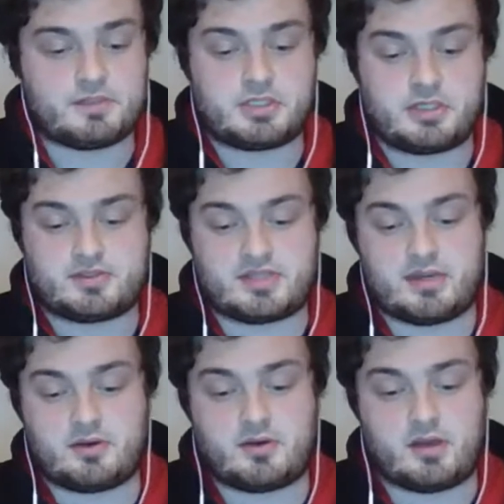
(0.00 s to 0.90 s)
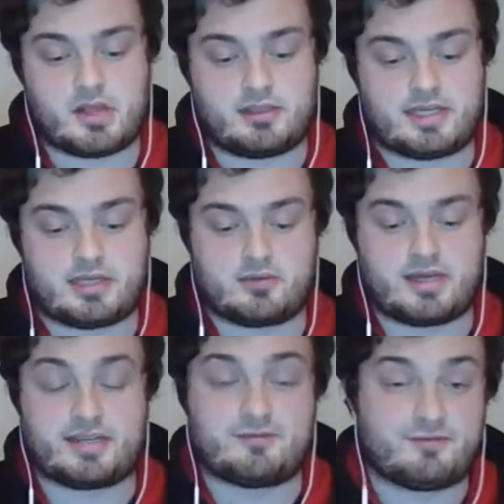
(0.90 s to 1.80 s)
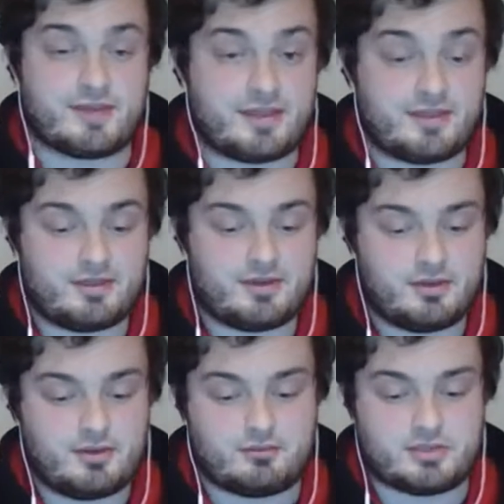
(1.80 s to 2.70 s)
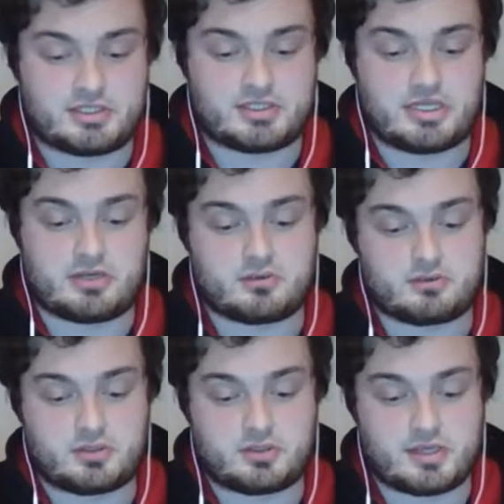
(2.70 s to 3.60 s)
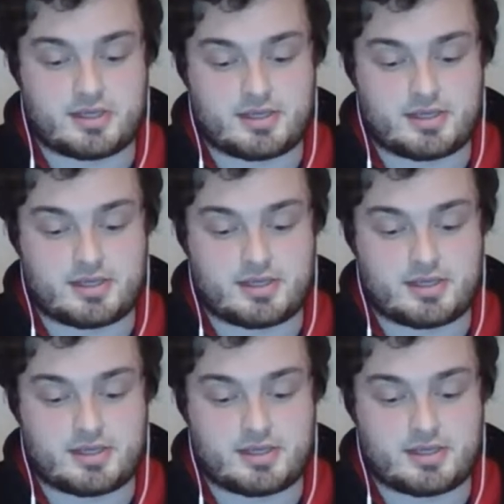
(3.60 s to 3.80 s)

Chelsea are lingering in fifth, which is huge.